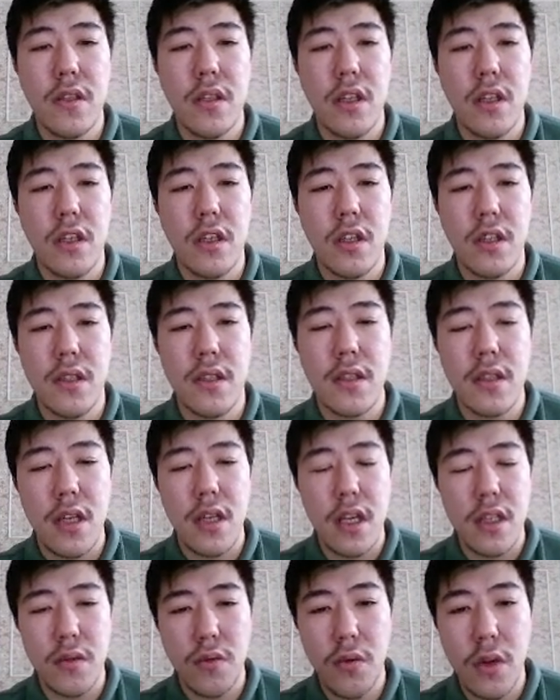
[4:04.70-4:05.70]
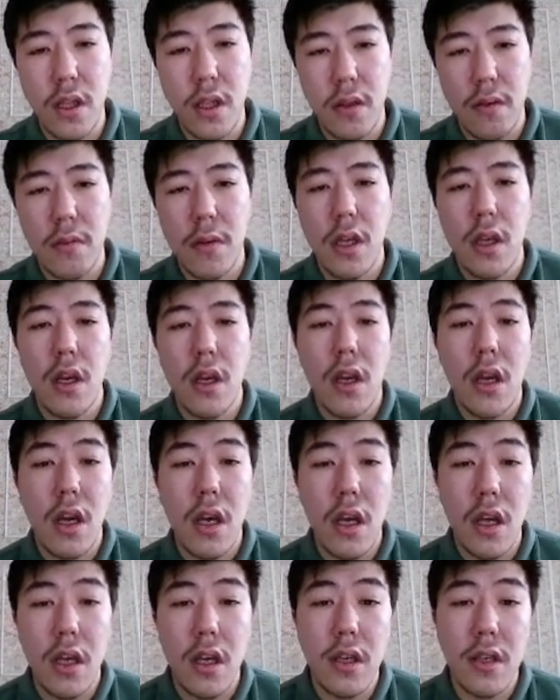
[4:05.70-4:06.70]
increases as well.
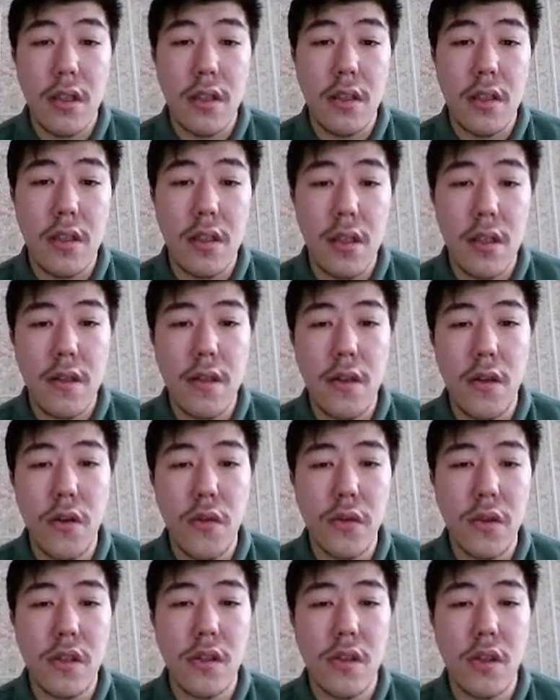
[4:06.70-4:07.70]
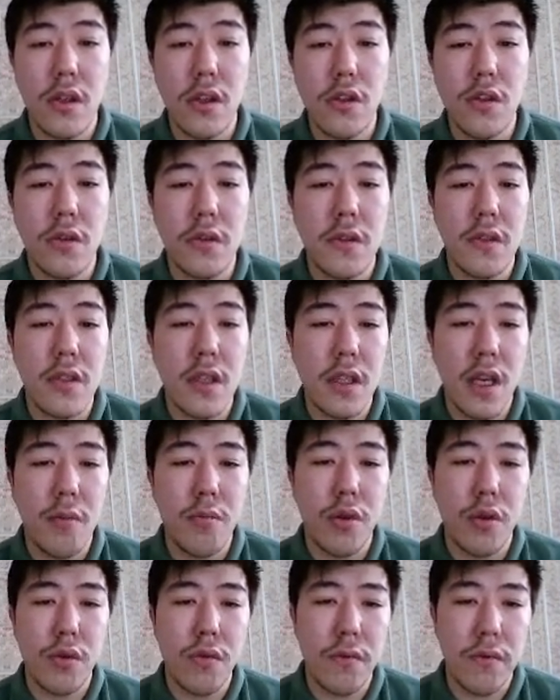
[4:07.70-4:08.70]
These losses reduce the
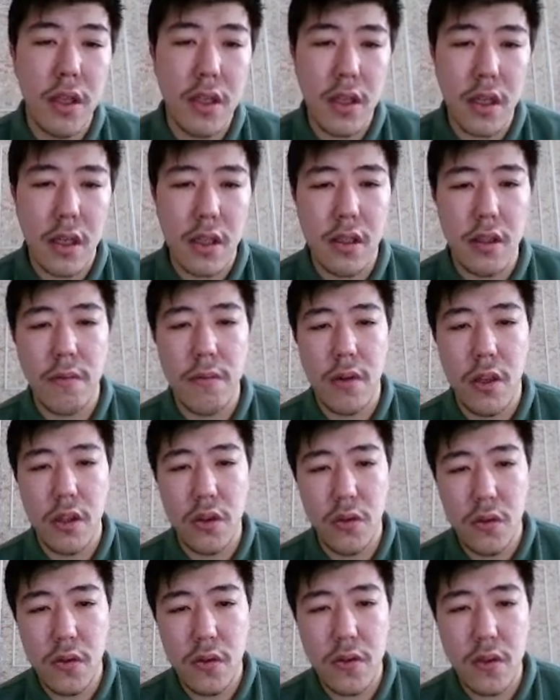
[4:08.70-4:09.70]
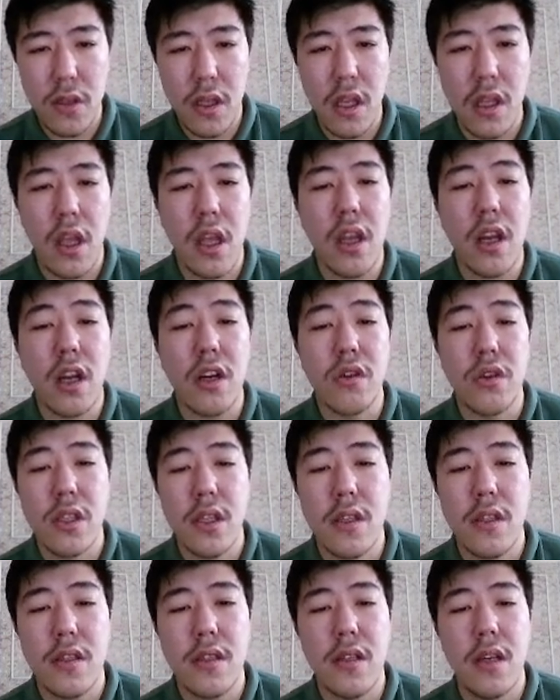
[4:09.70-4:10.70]
number of detected photons and
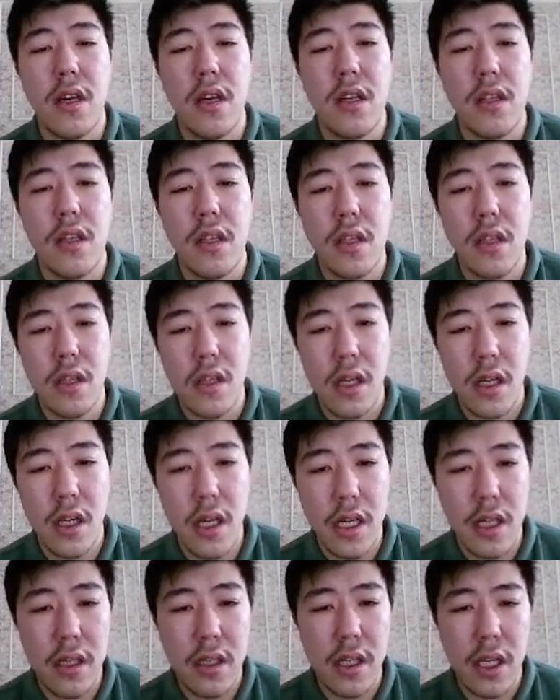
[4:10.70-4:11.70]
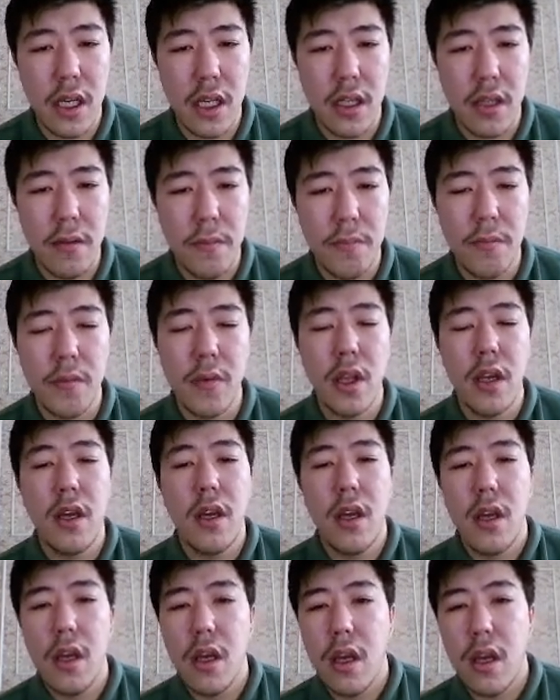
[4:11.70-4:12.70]
increases the error rate.
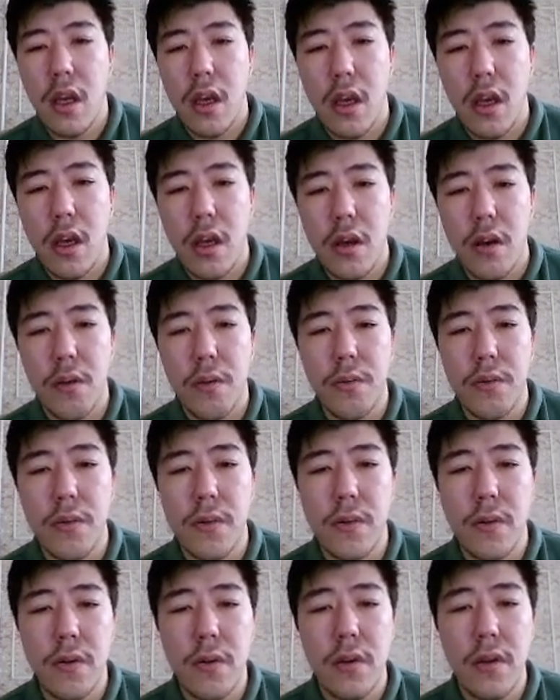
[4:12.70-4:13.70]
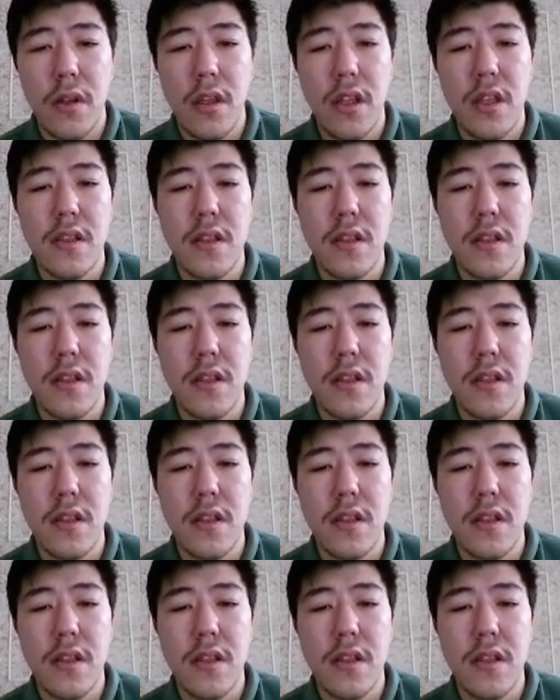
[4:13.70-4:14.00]
In the